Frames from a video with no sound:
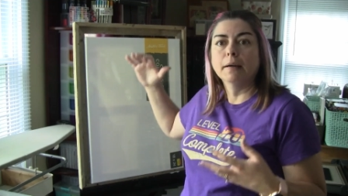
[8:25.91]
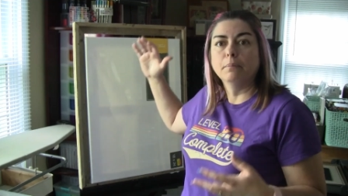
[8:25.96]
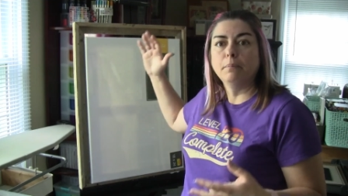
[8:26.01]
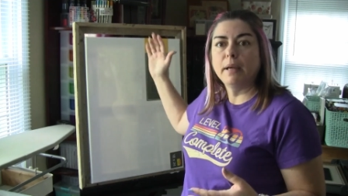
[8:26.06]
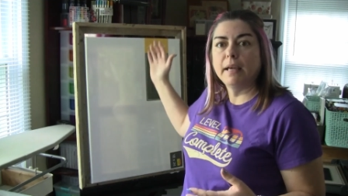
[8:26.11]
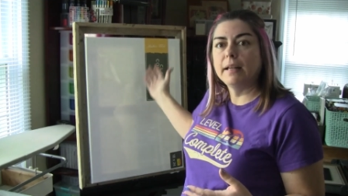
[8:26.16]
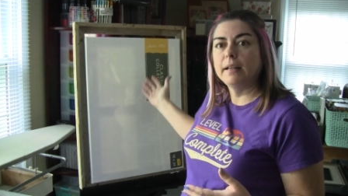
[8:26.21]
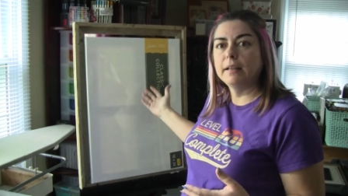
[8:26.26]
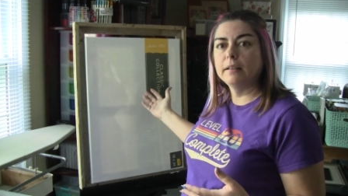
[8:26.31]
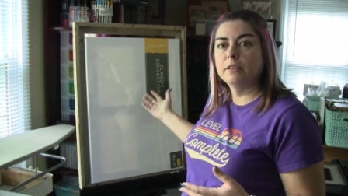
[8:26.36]

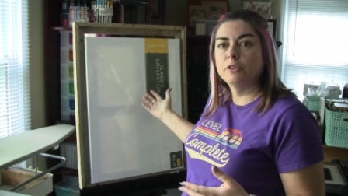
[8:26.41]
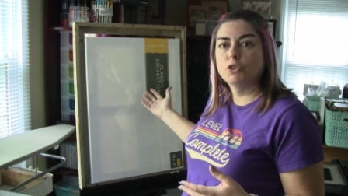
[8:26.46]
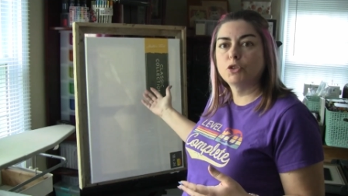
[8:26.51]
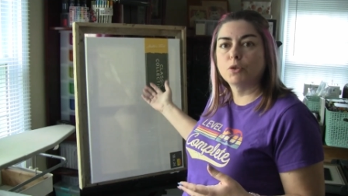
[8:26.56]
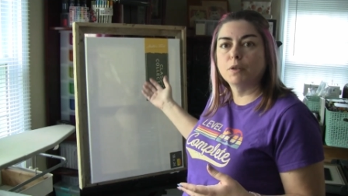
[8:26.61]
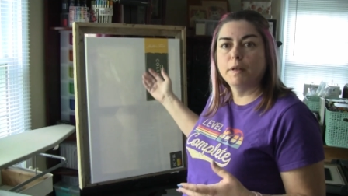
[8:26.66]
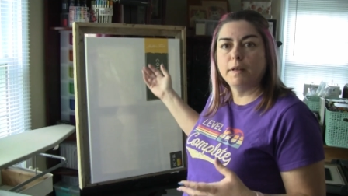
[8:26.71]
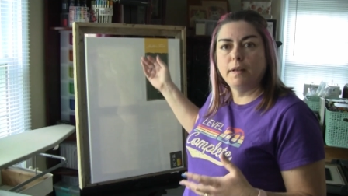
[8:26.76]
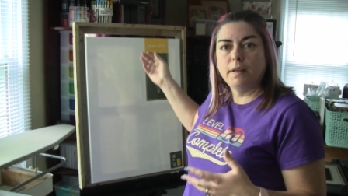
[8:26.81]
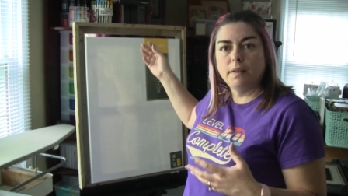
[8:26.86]
painting the
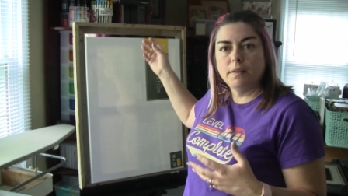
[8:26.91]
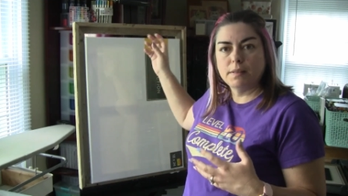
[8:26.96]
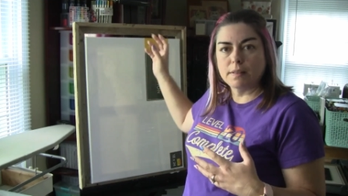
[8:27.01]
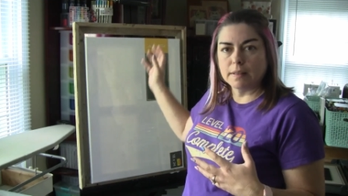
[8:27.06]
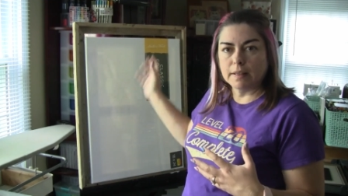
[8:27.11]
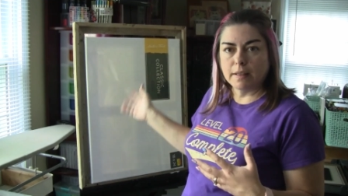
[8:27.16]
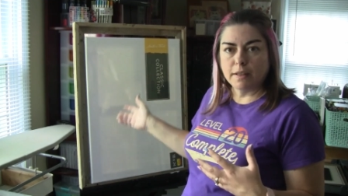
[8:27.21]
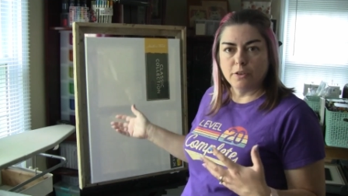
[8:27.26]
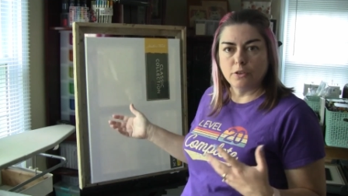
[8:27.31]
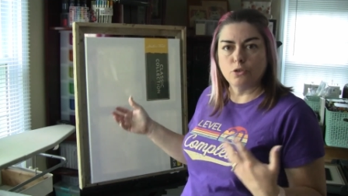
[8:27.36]
trees and
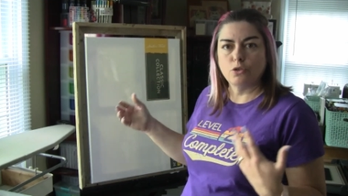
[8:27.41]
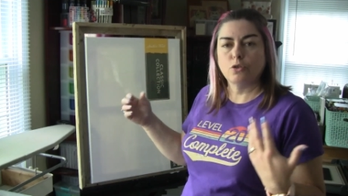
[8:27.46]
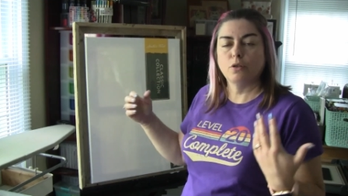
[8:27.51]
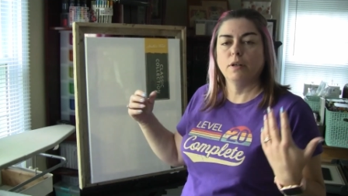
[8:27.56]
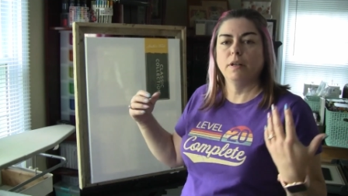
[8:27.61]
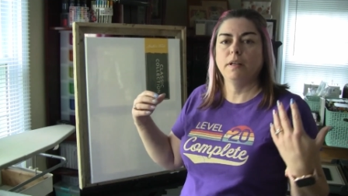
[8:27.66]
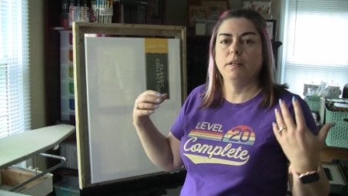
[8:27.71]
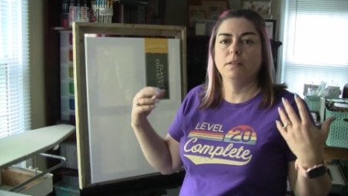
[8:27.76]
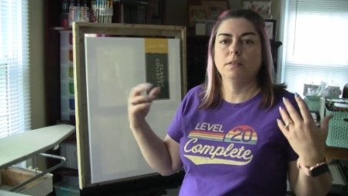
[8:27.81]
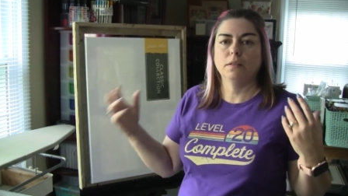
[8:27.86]
getting the
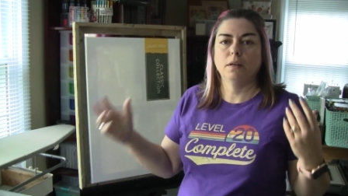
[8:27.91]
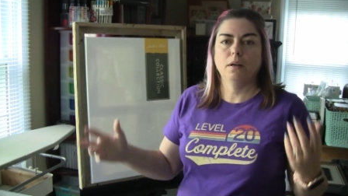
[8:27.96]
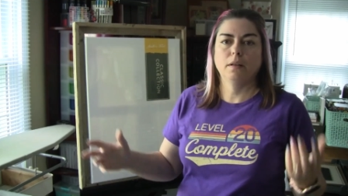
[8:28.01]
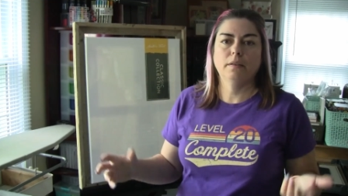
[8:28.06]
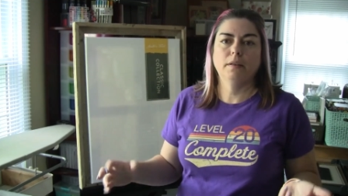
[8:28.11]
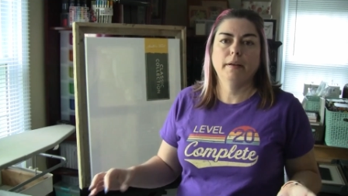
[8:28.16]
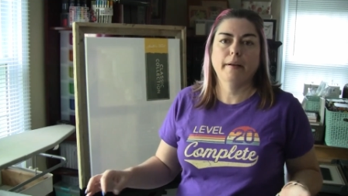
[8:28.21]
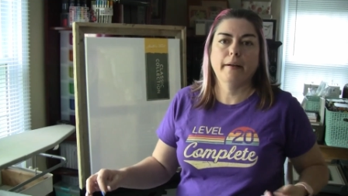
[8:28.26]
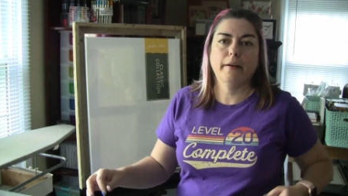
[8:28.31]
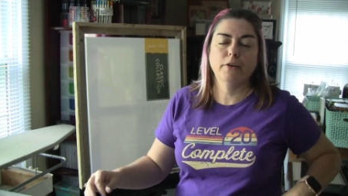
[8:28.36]
trees on
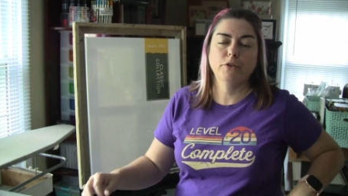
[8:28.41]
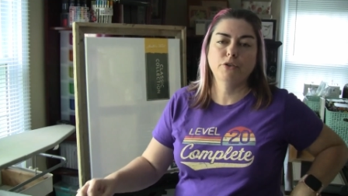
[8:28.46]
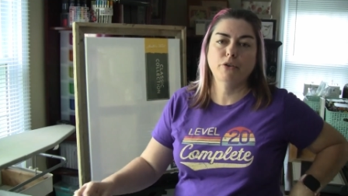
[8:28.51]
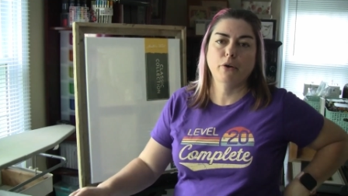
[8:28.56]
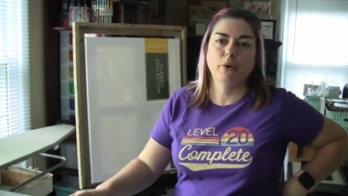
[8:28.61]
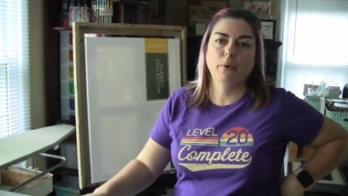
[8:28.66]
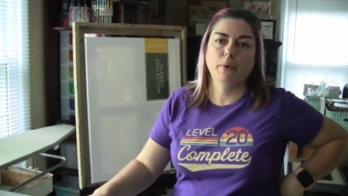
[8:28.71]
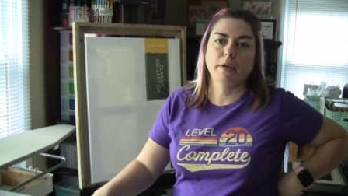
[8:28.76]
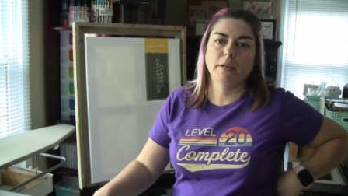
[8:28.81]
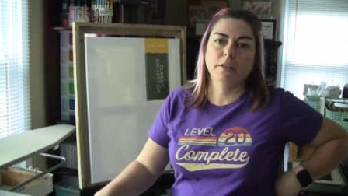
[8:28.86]
there.
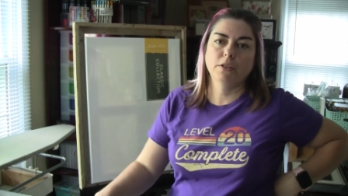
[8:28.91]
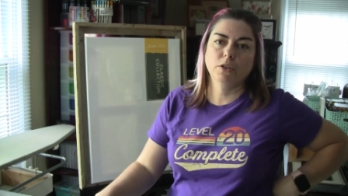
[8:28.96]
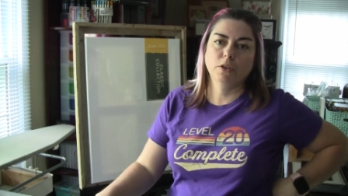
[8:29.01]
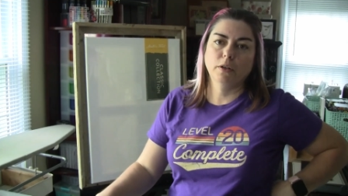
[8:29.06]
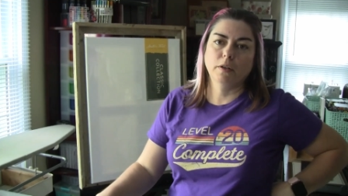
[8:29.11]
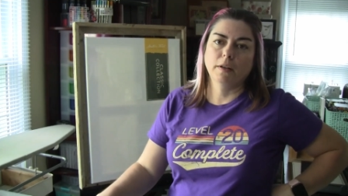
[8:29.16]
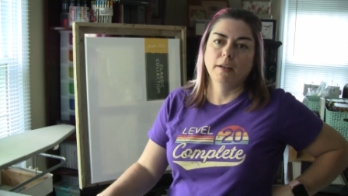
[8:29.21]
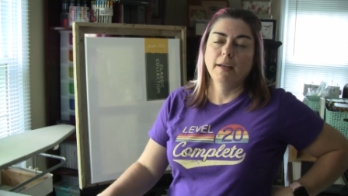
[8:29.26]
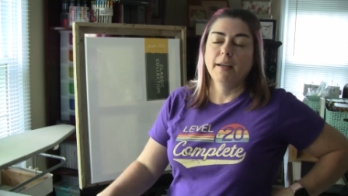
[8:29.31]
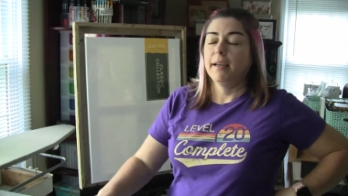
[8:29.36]
So it's
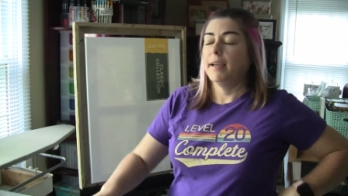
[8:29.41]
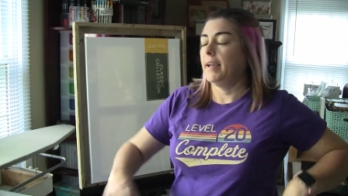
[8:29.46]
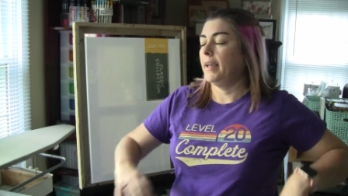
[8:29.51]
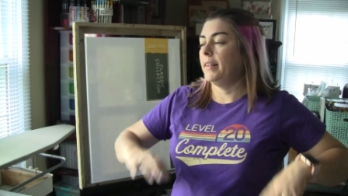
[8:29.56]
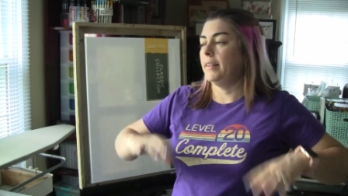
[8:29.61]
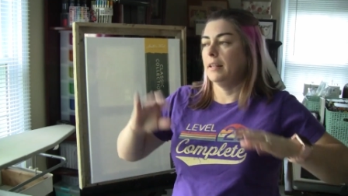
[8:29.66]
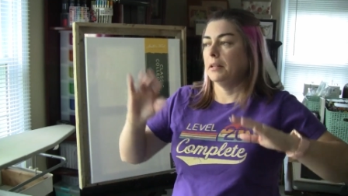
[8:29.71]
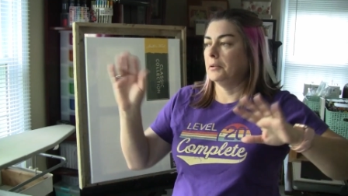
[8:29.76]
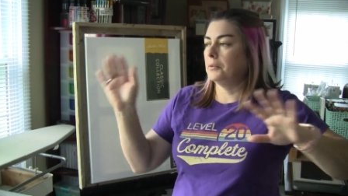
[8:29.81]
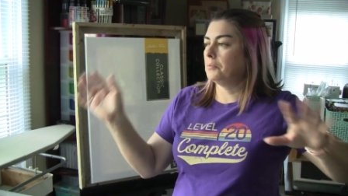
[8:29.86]
going,
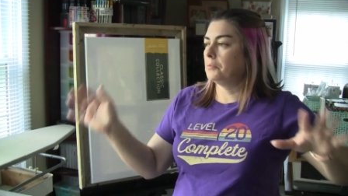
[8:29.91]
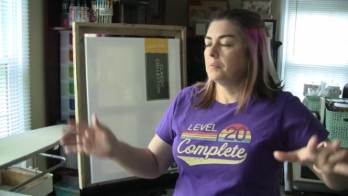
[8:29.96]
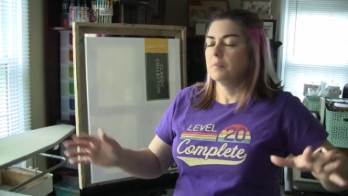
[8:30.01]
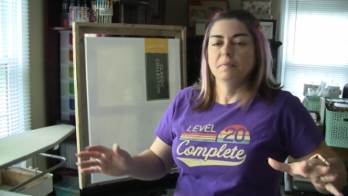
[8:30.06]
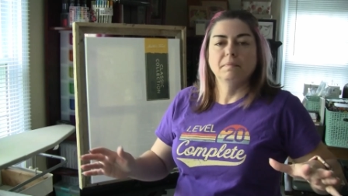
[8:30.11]
and then